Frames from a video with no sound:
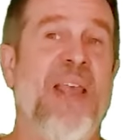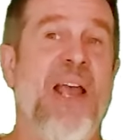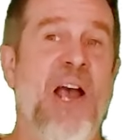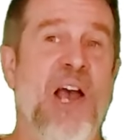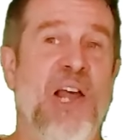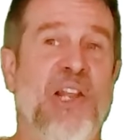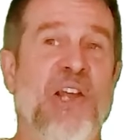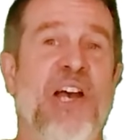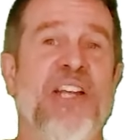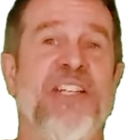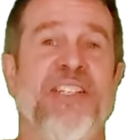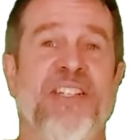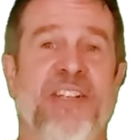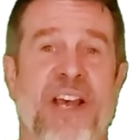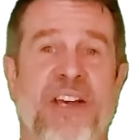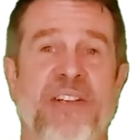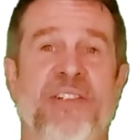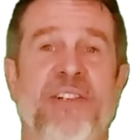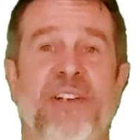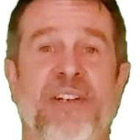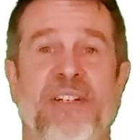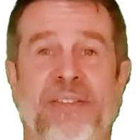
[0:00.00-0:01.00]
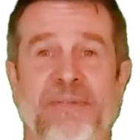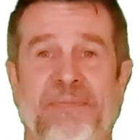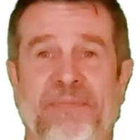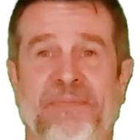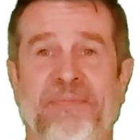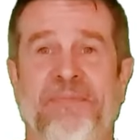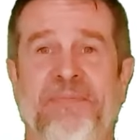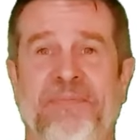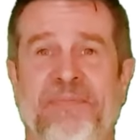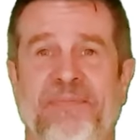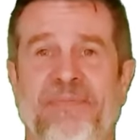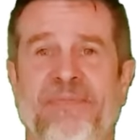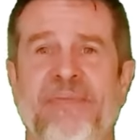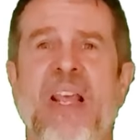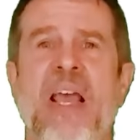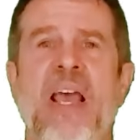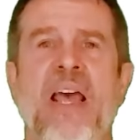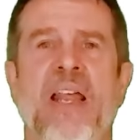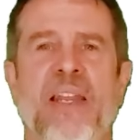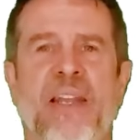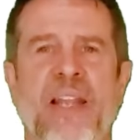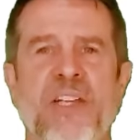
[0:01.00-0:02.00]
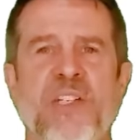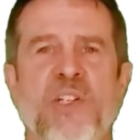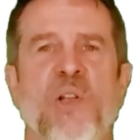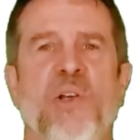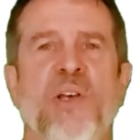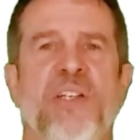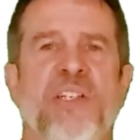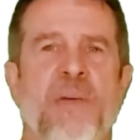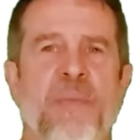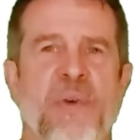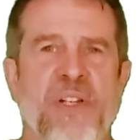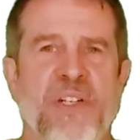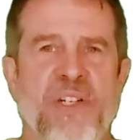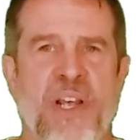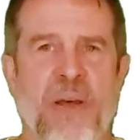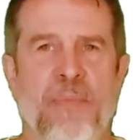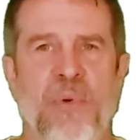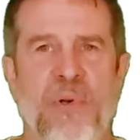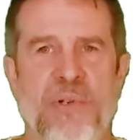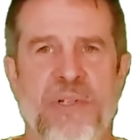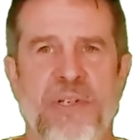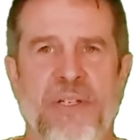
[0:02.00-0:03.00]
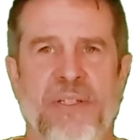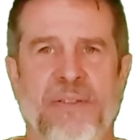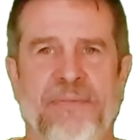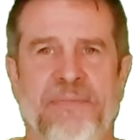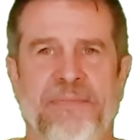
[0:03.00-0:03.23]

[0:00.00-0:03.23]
a lot sexier. Let's look at some examples.